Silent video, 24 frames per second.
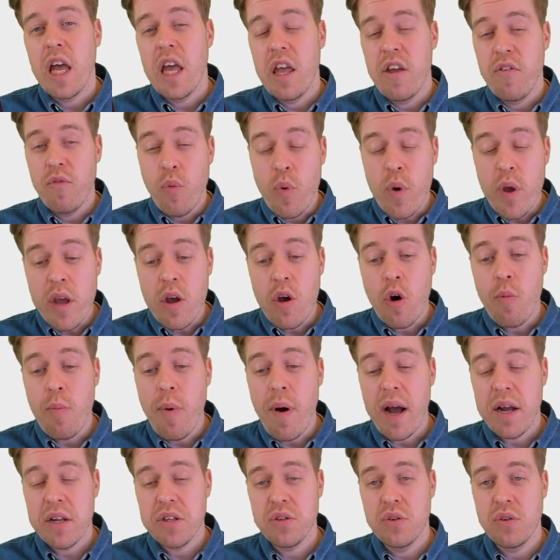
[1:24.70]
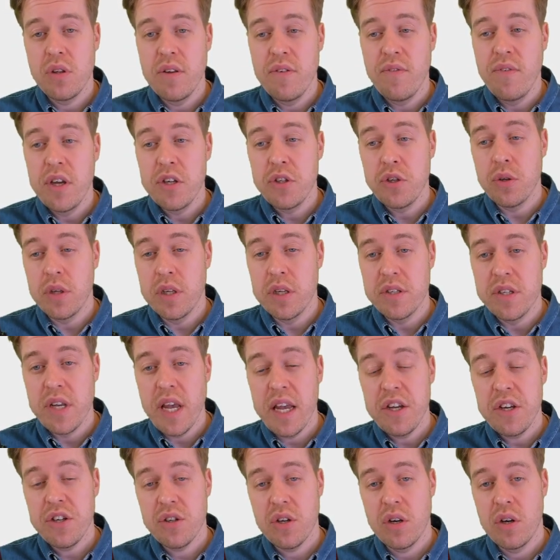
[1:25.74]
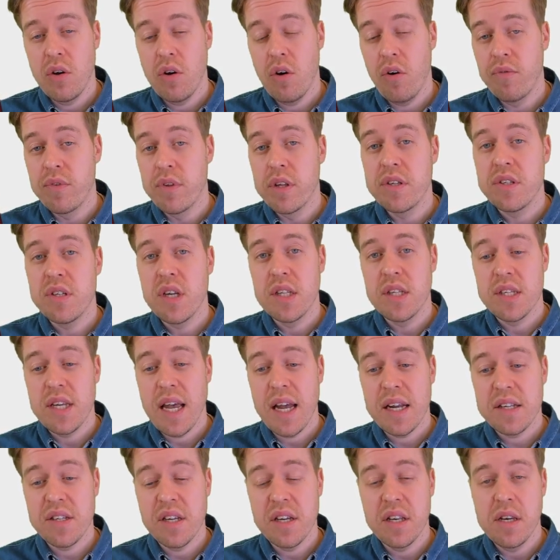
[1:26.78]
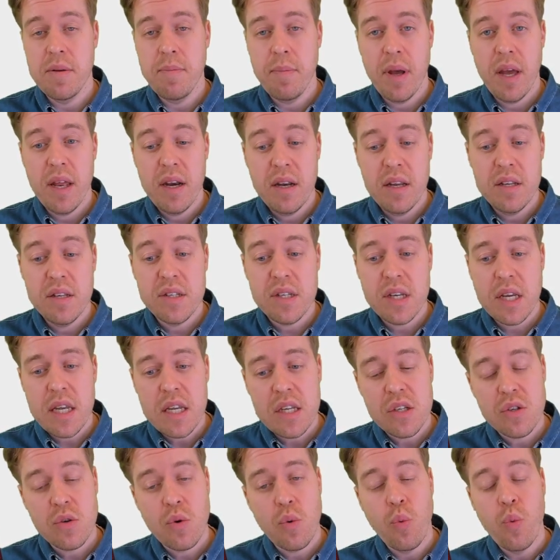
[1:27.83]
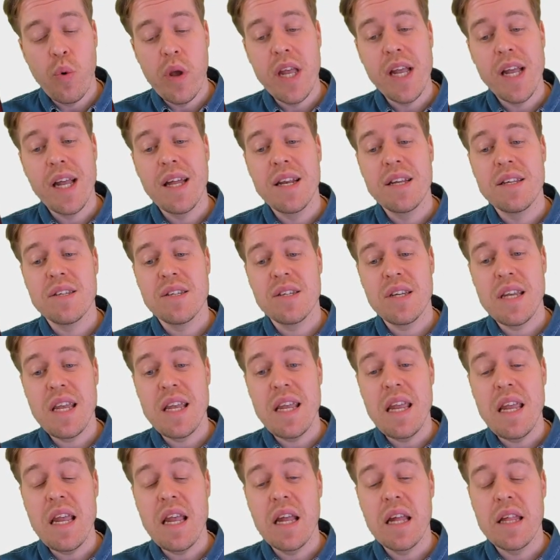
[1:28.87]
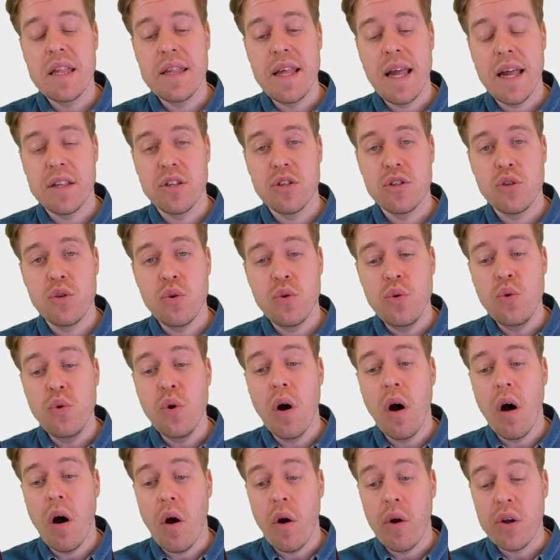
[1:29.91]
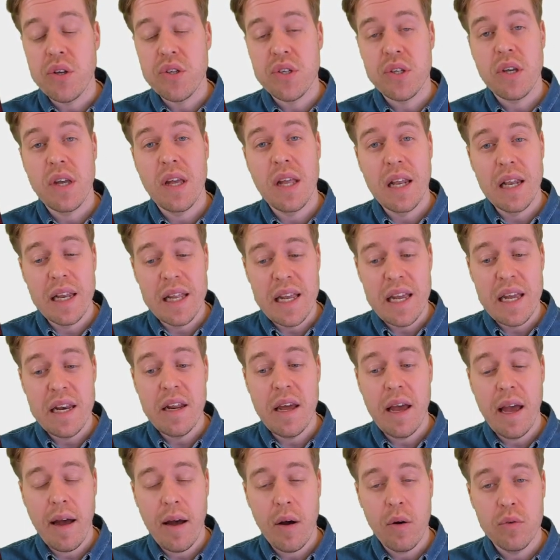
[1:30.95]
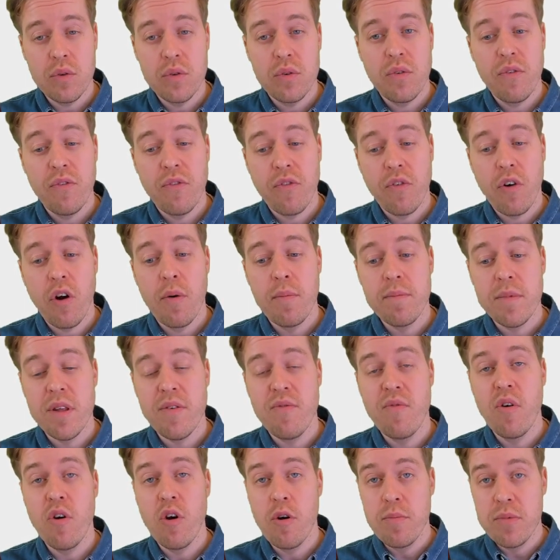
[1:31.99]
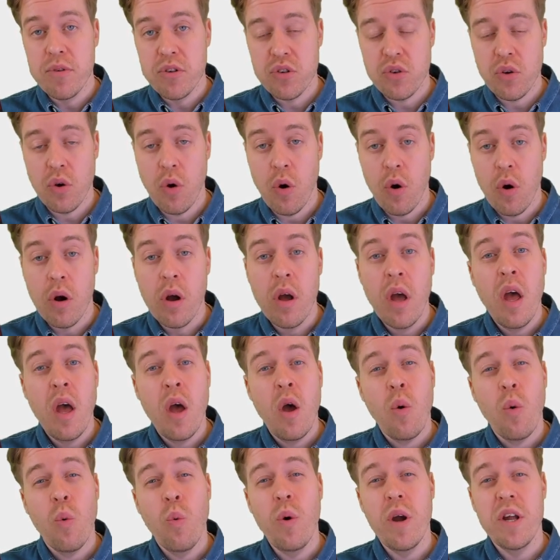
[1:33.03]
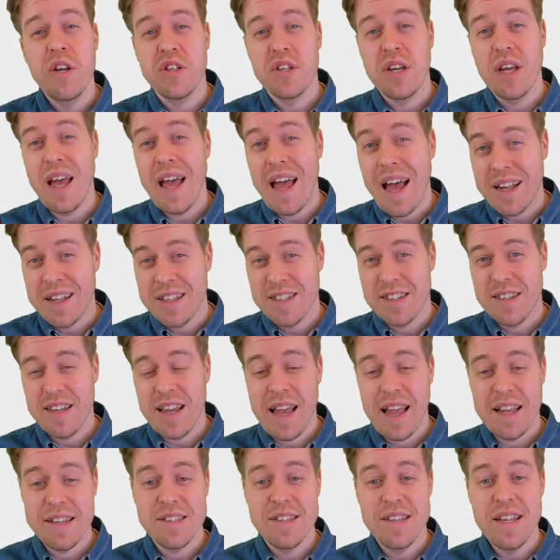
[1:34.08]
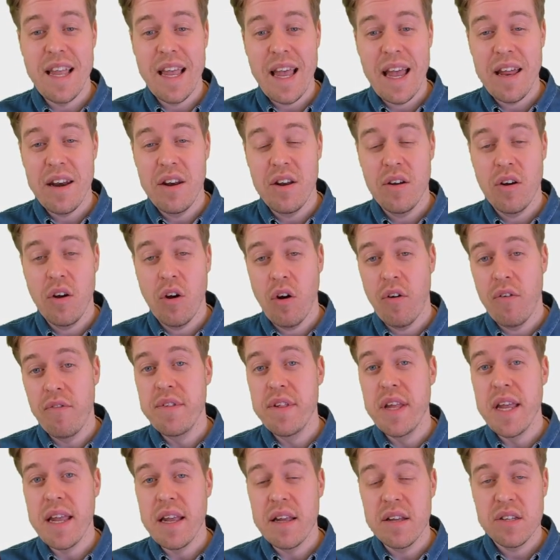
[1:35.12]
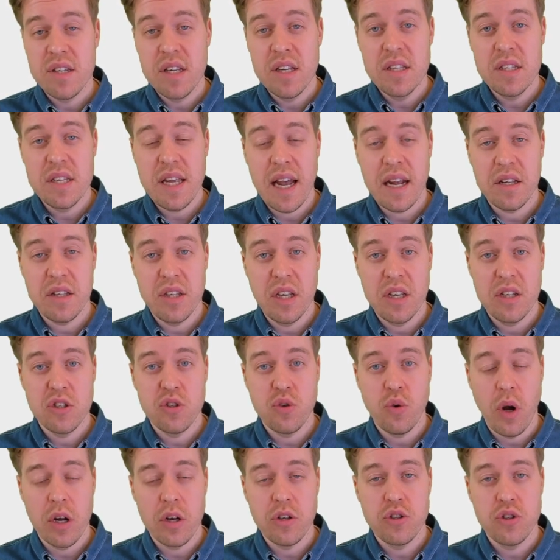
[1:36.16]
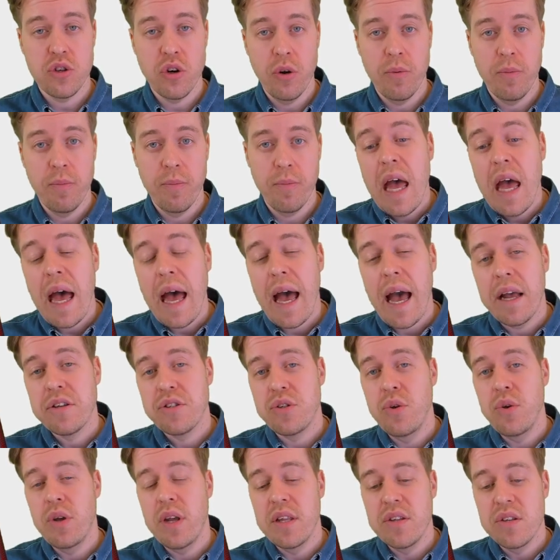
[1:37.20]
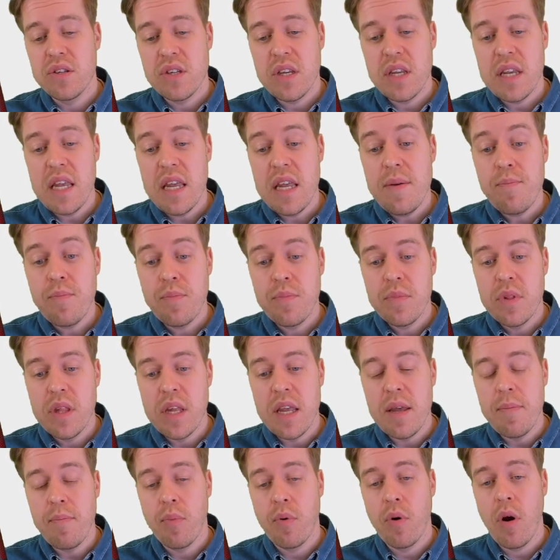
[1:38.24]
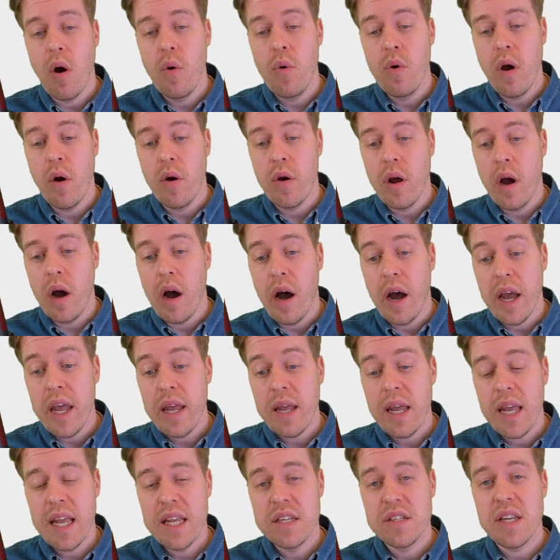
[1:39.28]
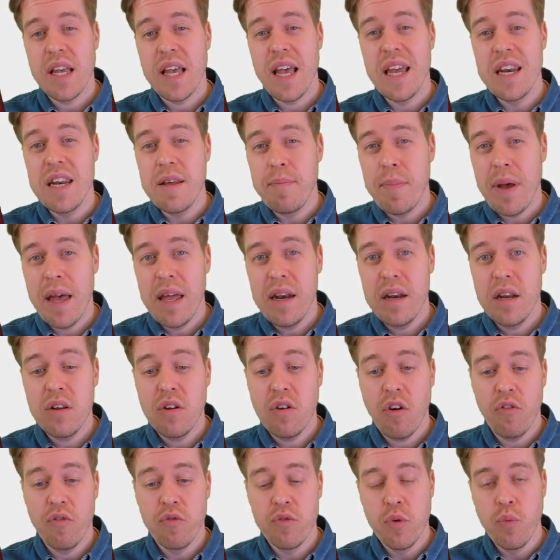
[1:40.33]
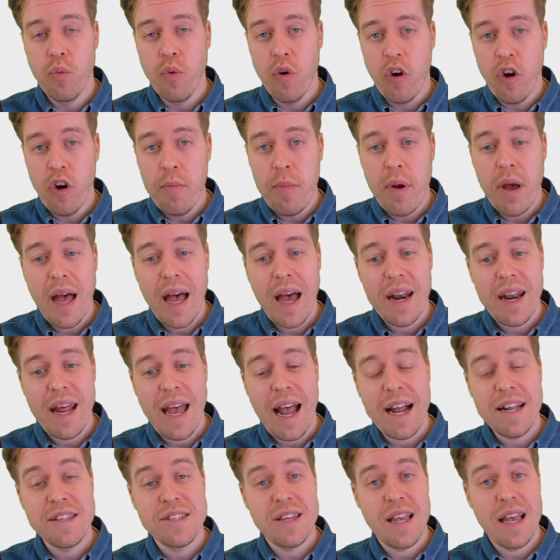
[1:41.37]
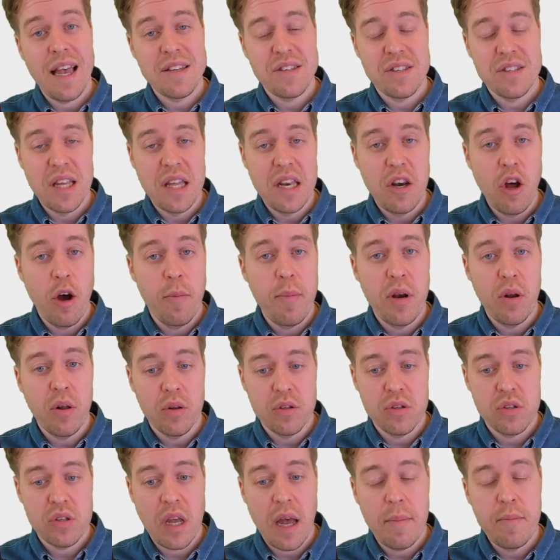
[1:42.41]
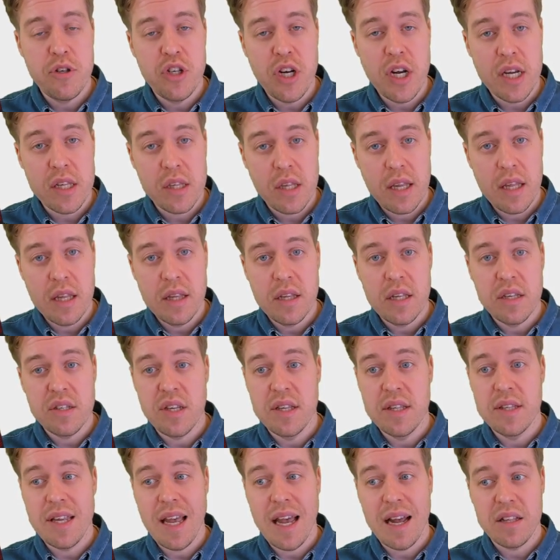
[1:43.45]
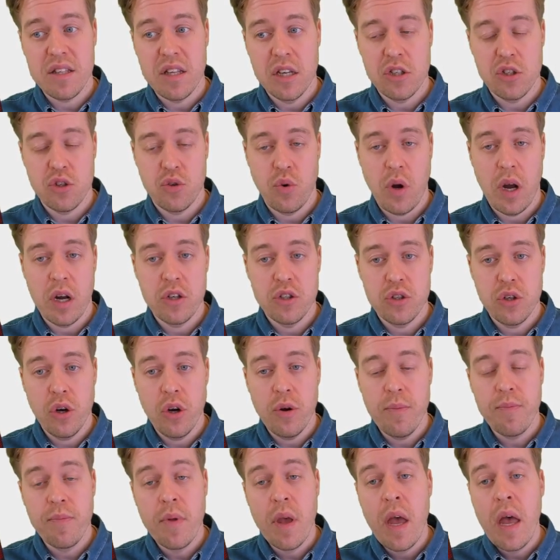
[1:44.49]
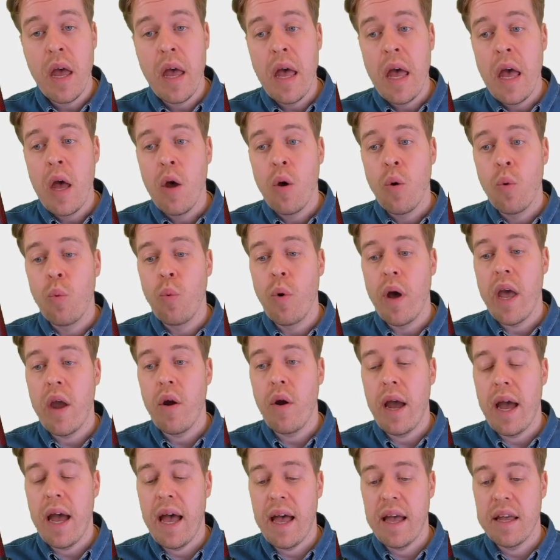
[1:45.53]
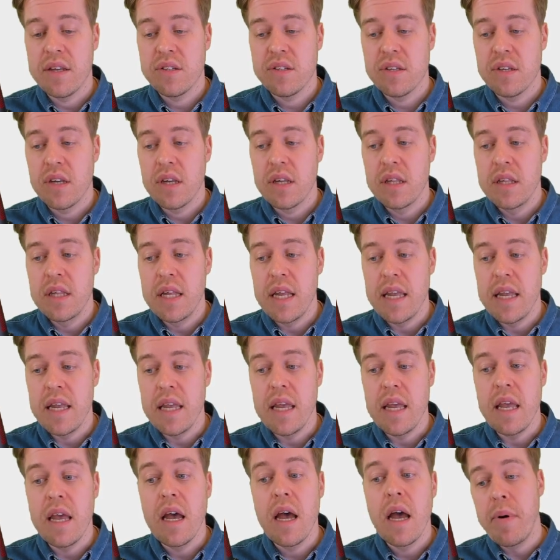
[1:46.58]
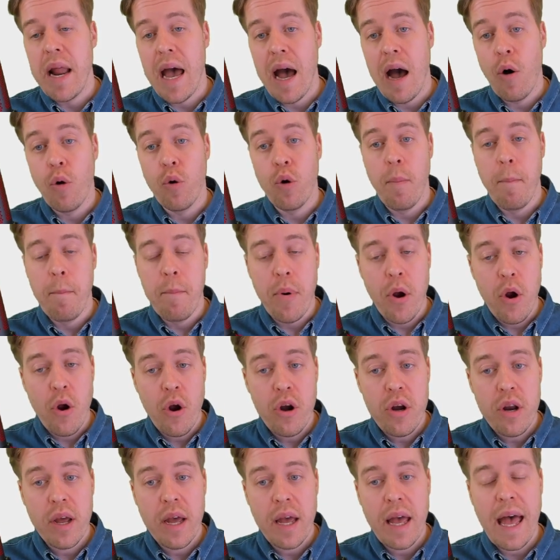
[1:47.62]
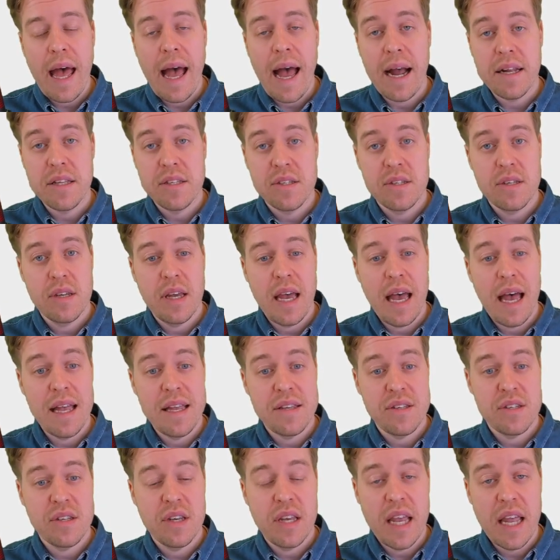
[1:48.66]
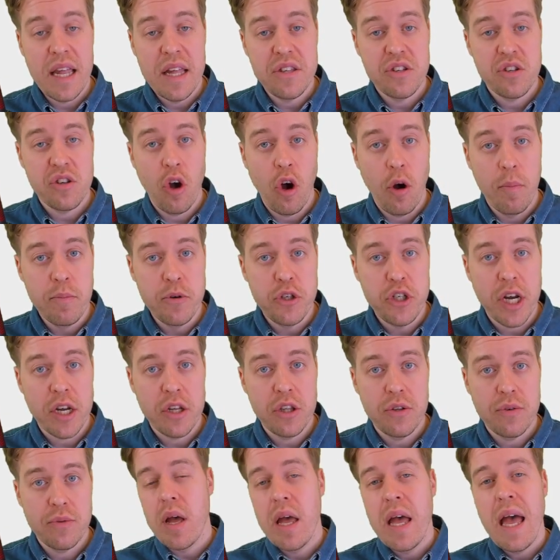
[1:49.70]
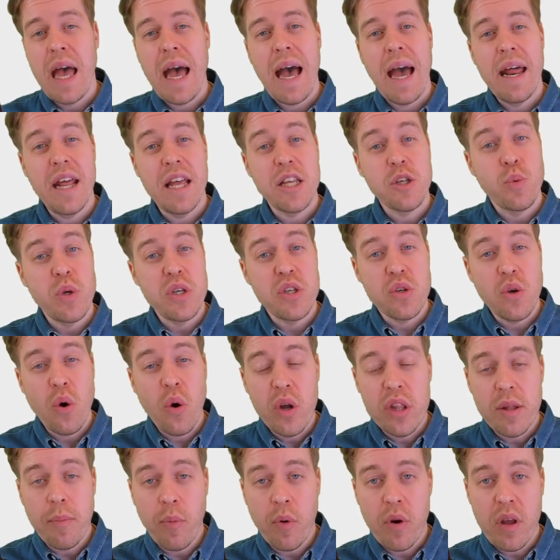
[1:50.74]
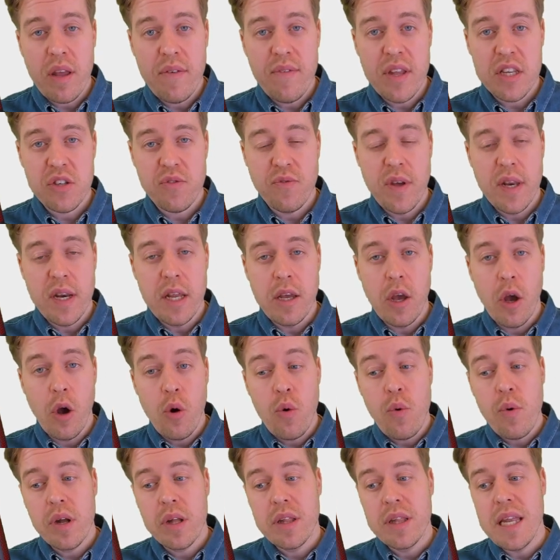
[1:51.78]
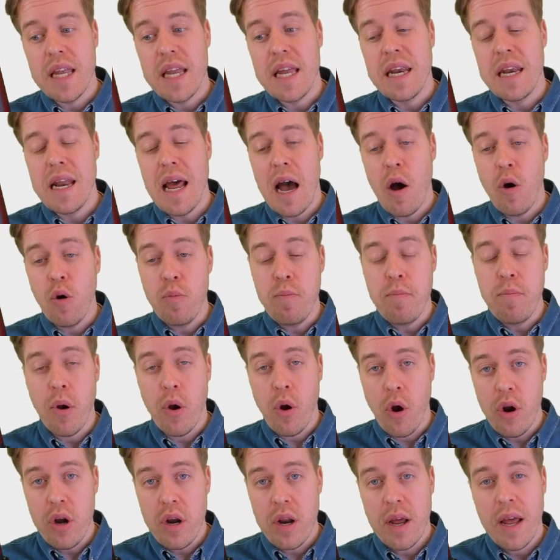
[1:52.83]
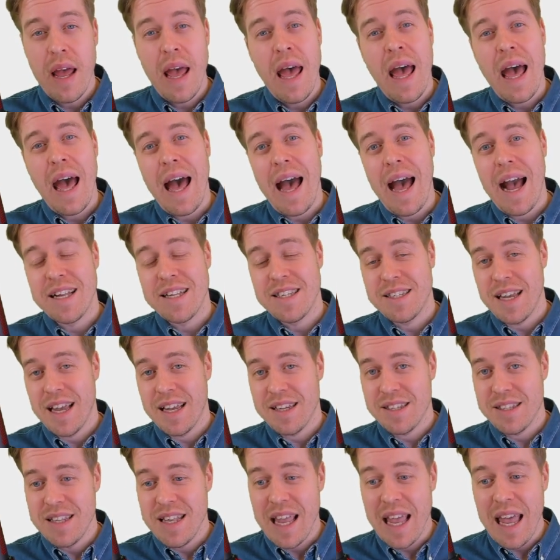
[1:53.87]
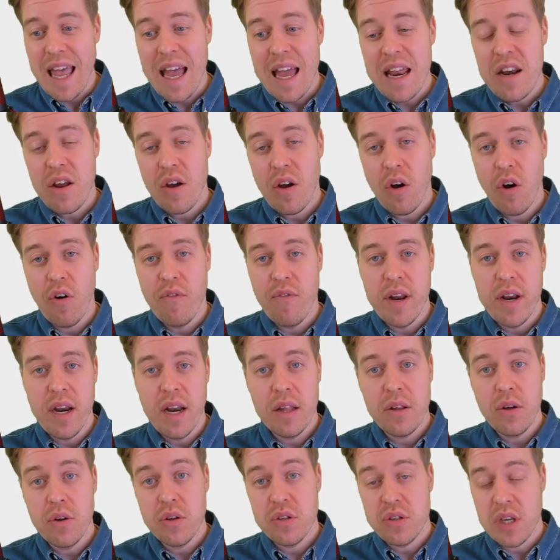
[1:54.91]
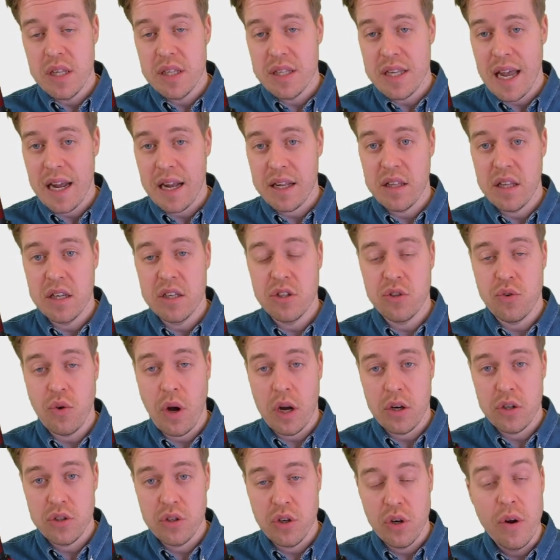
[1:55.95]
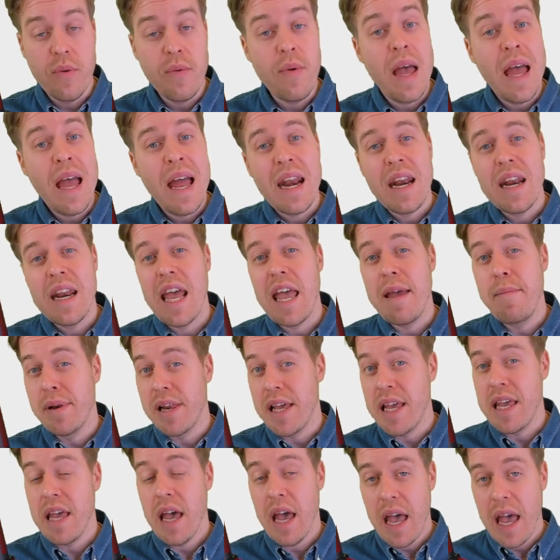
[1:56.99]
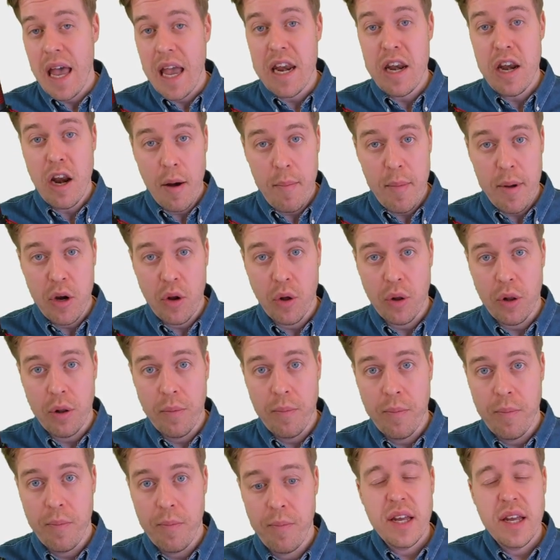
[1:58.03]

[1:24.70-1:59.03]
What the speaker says: If we go back to the visualization of the syntactic dependencies, we can see that two arcs lead out from the verb saw, which acts as the head of the syntactic structure. As you can see, the pronoun I is a dependent of the verb and acts as the nominal subject in the syntactic structure, whereas the noun bird acts as its object. And as we saw in the previous video, the noun bird acts as the head of another syntactic structure, namely a nominal.